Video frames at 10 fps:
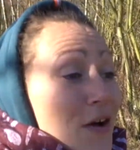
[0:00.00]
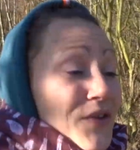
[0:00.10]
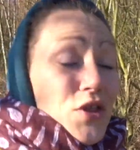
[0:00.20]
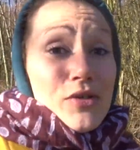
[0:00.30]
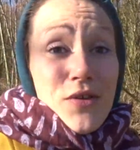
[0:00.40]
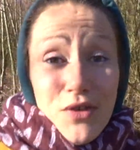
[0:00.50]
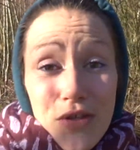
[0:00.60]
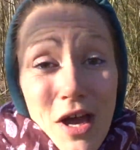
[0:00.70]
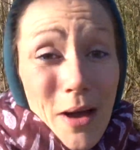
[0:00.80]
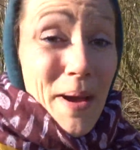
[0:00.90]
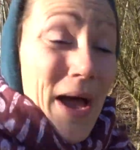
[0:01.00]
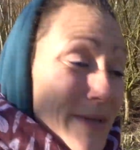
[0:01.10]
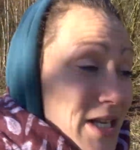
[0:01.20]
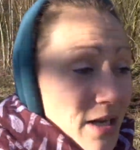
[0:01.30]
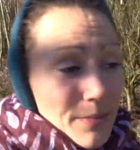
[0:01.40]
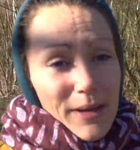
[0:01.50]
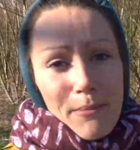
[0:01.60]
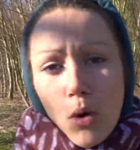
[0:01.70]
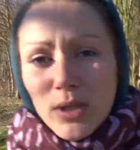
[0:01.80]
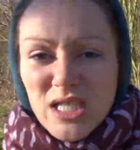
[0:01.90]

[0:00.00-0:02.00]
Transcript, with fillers: For those of you that are perhaps a little bit more